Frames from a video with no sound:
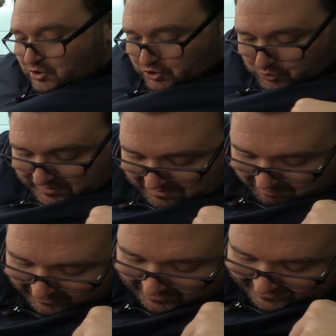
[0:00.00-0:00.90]
You can
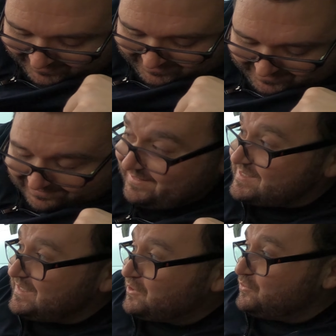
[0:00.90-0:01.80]
buy
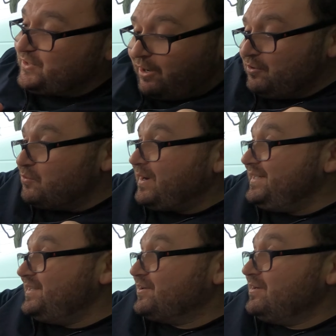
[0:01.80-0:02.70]
this little dongle
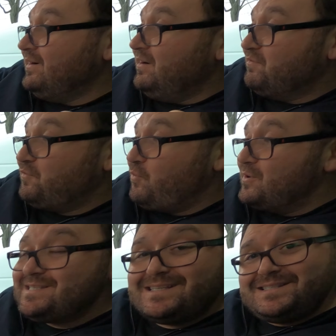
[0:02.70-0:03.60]
right here
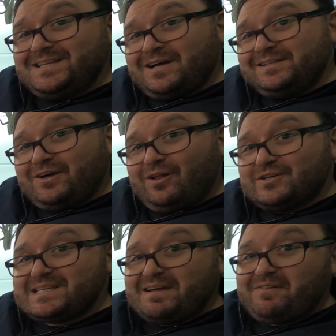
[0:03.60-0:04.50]
for
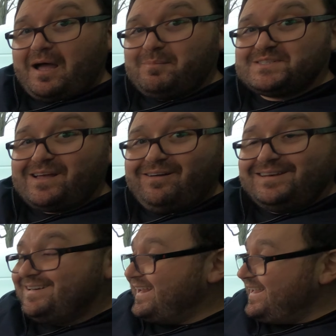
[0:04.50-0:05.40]
$69 off
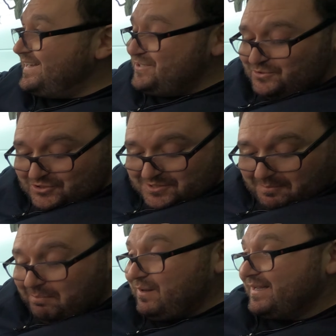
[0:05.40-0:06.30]
Amazon, and you
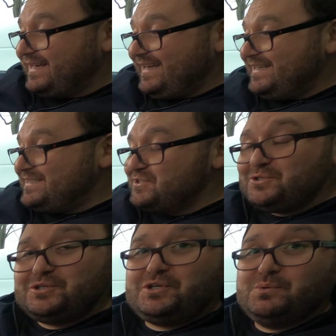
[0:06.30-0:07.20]
just plug it
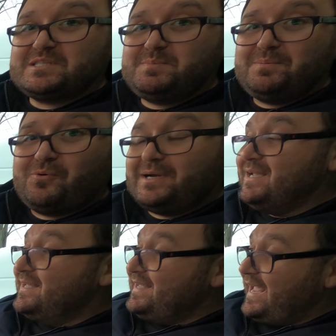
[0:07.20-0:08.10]
into your USB port
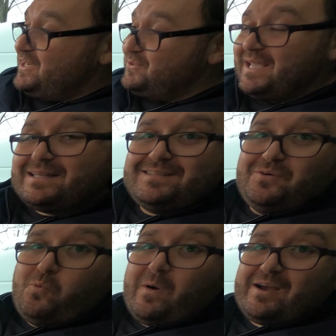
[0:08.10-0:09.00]
and you get
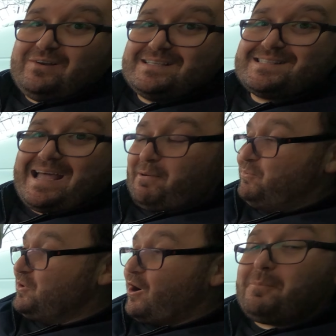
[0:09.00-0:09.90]
wireless
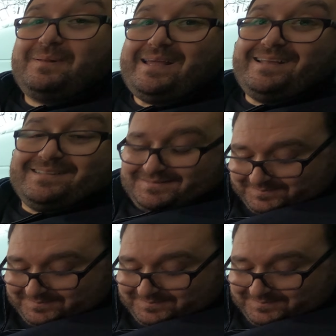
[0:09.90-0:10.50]
Apple CarPlay.